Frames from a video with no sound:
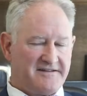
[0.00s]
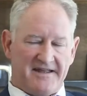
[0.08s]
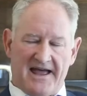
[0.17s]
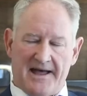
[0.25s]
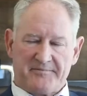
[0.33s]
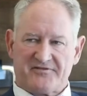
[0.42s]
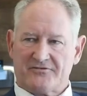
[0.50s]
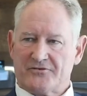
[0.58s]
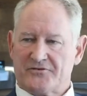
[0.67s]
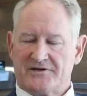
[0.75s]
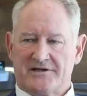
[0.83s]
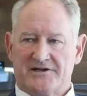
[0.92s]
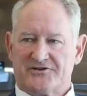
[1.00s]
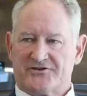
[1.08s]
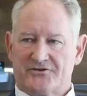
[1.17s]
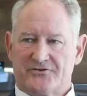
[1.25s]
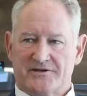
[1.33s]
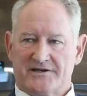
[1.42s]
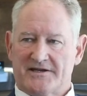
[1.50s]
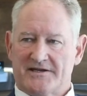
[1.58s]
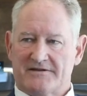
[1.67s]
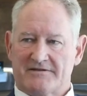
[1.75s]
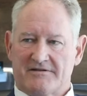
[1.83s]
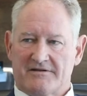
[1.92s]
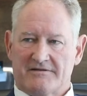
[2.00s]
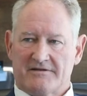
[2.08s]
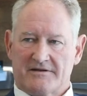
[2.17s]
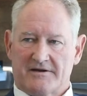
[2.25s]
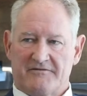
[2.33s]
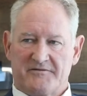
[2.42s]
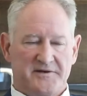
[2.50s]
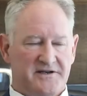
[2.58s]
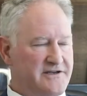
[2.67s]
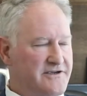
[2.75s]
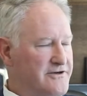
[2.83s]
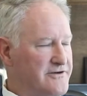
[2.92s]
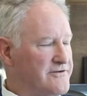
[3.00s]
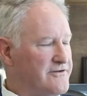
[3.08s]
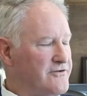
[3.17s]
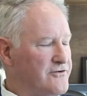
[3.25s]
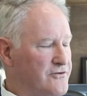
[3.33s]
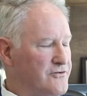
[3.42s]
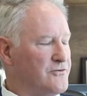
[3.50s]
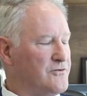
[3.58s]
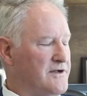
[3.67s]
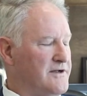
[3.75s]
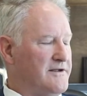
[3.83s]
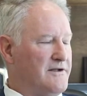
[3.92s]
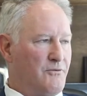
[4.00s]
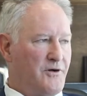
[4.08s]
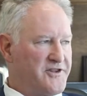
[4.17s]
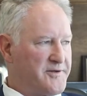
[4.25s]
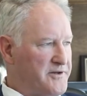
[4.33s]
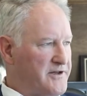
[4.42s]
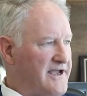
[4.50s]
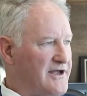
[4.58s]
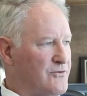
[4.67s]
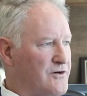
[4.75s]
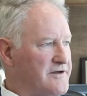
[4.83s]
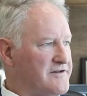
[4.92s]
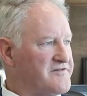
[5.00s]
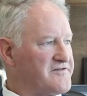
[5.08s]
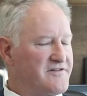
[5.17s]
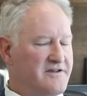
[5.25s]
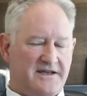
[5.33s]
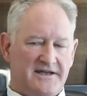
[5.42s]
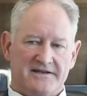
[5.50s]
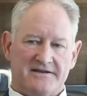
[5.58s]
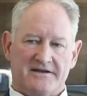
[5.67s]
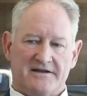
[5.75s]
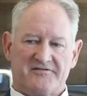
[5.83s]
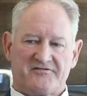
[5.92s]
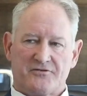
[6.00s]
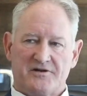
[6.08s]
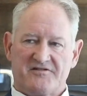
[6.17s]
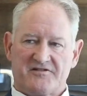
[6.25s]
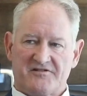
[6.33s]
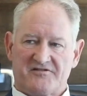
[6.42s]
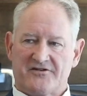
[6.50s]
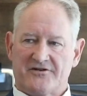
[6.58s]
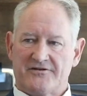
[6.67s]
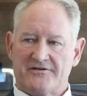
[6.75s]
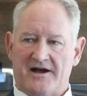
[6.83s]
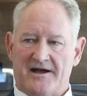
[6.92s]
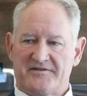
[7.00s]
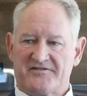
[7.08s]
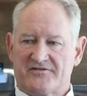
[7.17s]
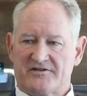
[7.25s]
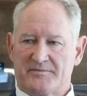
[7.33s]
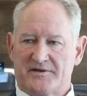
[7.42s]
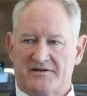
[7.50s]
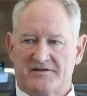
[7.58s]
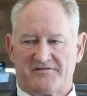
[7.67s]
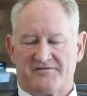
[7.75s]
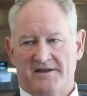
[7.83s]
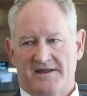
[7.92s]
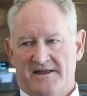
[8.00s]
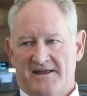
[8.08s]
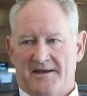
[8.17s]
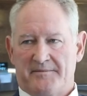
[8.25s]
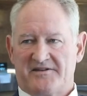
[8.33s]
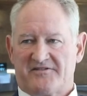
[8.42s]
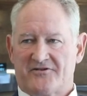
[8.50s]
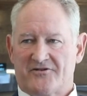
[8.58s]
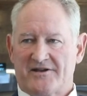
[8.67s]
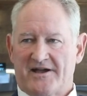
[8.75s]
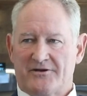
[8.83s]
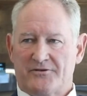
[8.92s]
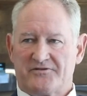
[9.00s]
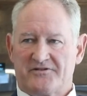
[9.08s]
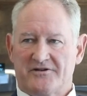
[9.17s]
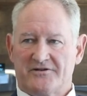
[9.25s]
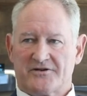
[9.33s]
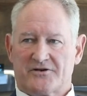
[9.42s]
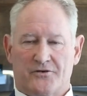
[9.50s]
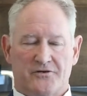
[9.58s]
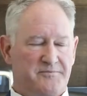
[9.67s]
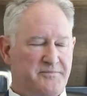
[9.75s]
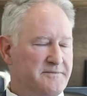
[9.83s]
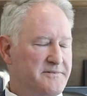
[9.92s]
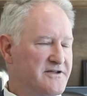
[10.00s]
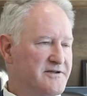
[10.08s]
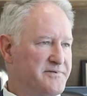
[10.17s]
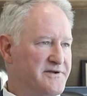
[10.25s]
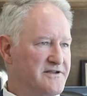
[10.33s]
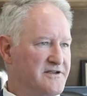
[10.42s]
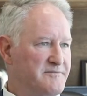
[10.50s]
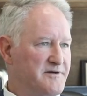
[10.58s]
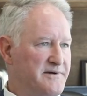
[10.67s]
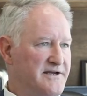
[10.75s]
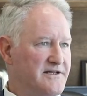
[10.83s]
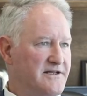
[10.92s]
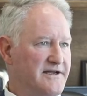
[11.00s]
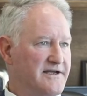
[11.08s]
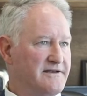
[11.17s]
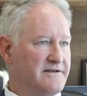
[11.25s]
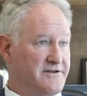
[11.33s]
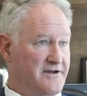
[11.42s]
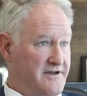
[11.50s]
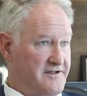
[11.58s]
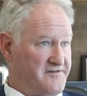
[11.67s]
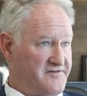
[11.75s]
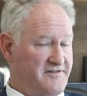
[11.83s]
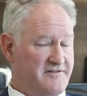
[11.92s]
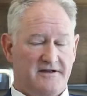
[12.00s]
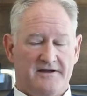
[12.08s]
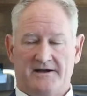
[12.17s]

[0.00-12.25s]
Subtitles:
That's absolutely not true. And again, the government here knew what the plan was, and so he's concerned, obviously, because, I mean, certainly I don't deal in the court of public opinion, but my client does.